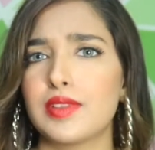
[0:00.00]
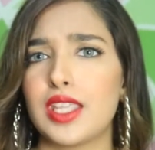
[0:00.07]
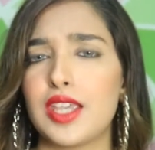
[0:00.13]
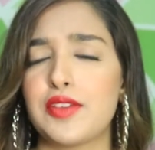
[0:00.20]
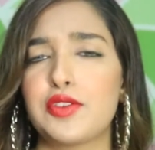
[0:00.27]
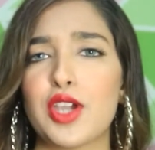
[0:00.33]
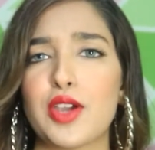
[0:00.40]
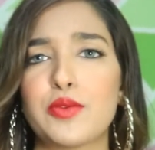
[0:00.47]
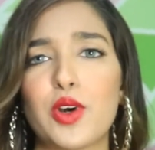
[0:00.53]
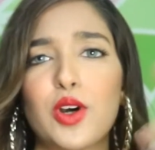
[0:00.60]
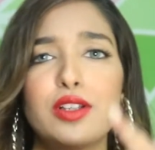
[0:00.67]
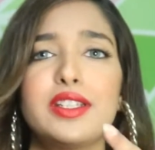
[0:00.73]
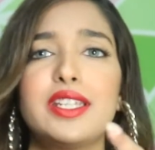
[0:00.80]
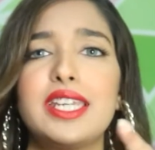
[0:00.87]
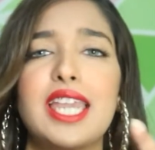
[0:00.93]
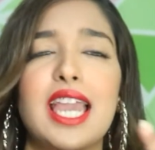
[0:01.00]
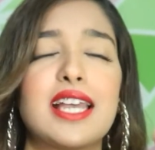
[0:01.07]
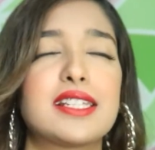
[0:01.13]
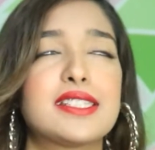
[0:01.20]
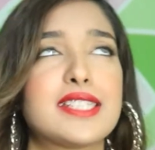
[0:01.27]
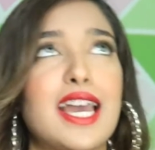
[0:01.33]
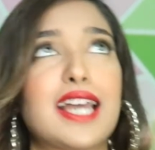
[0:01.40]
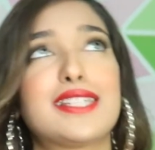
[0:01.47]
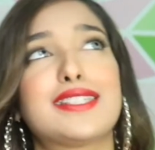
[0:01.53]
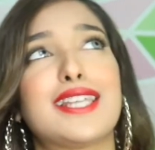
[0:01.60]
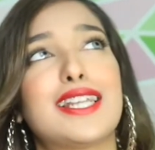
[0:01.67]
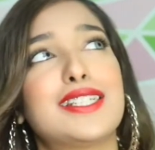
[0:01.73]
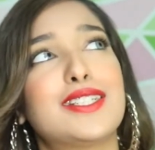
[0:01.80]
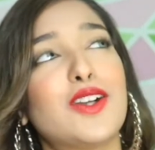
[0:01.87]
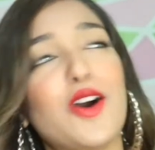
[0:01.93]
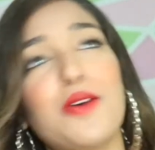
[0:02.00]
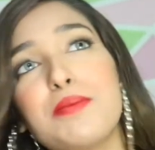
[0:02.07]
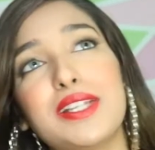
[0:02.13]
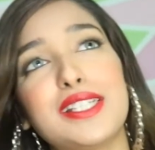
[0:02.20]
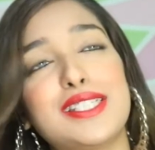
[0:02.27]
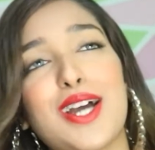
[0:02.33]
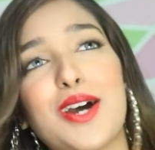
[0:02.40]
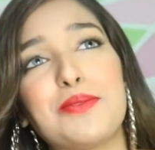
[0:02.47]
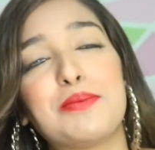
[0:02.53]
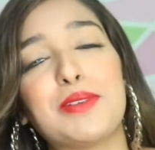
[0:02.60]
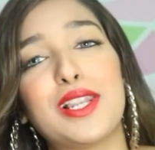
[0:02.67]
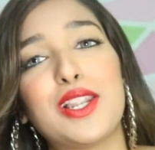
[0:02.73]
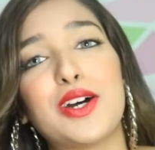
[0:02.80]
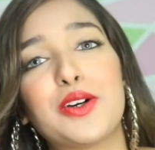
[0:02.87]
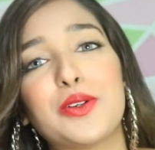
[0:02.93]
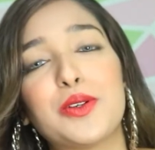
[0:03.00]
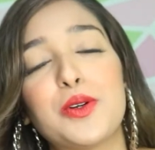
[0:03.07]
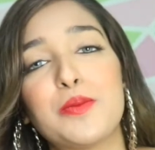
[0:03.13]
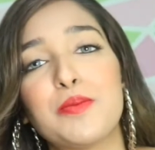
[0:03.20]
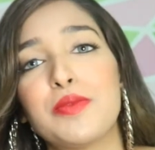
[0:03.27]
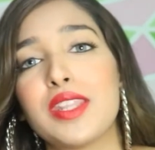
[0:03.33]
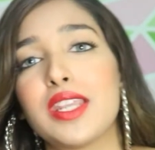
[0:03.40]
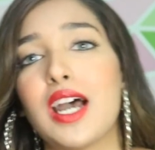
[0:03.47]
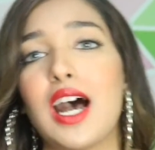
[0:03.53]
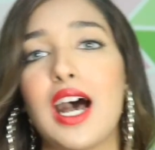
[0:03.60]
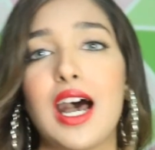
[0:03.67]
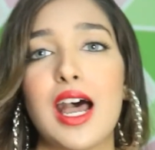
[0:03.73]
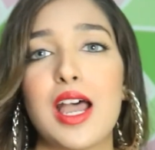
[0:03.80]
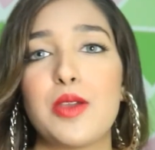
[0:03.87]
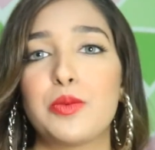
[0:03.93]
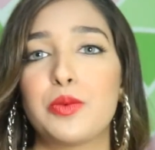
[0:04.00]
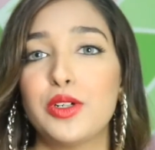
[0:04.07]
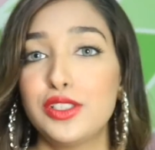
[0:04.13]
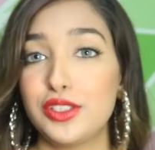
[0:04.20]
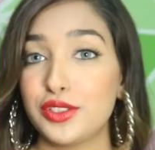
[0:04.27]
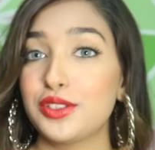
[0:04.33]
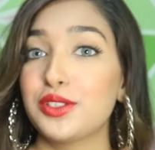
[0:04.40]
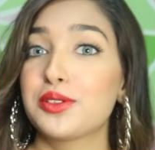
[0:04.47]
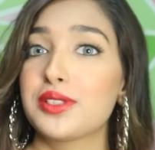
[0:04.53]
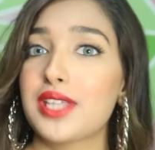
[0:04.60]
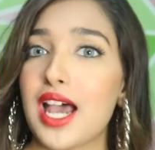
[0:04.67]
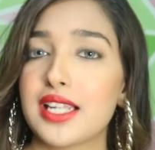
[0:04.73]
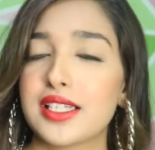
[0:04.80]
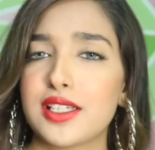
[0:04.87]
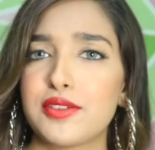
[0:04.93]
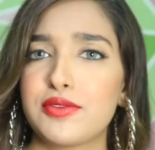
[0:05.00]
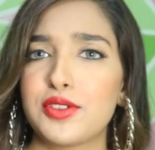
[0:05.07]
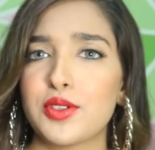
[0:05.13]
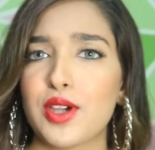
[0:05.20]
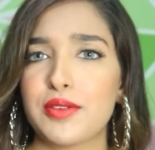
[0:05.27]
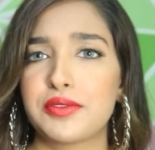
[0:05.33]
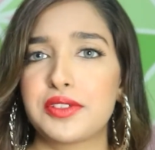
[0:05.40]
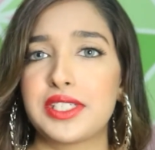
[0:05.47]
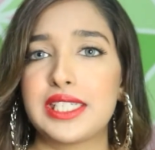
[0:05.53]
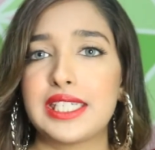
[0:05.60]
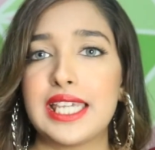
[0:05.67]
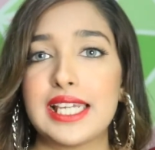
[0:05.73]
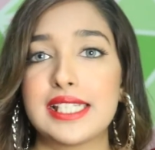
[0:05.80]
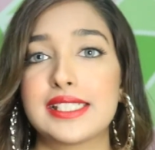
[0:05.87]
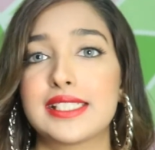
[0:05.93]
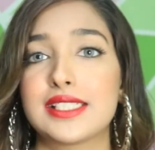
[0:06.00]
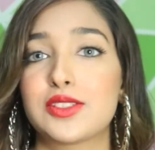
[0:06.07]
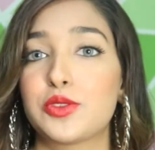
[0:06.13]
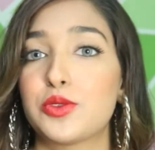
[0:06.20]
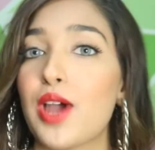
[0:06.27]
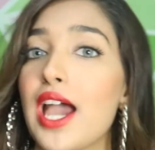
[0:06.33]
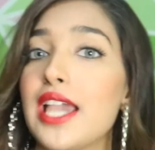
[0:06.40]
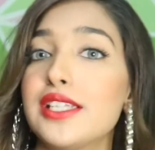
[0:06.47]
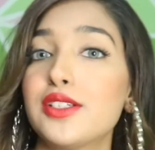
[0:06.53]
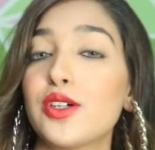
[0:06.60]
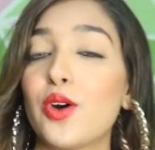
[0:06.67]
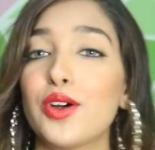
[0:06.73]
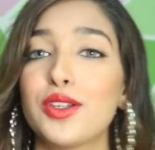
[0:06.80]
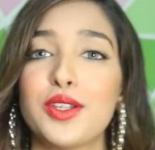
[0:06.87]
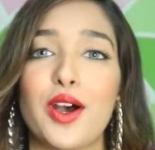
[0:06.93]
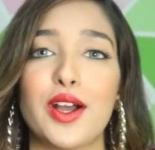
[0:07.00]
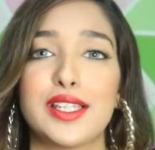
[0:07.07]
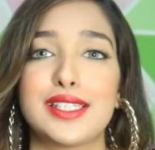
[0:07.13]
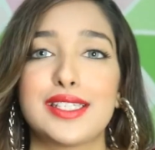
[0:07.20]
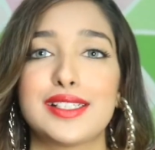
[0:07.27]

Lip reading: If you have already guessed that, then comment down below. I want to know that if you have guessed it right or not.